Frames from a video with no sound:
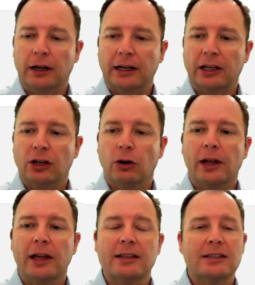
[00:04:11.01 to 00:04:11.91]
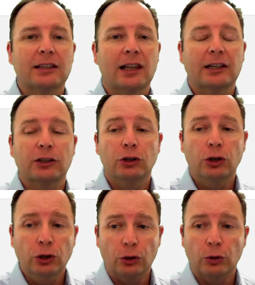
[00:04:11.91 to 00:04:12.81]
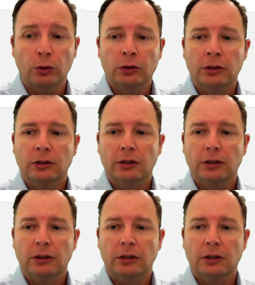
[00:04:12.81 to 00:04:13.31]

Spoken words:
and I can go ahead and select new,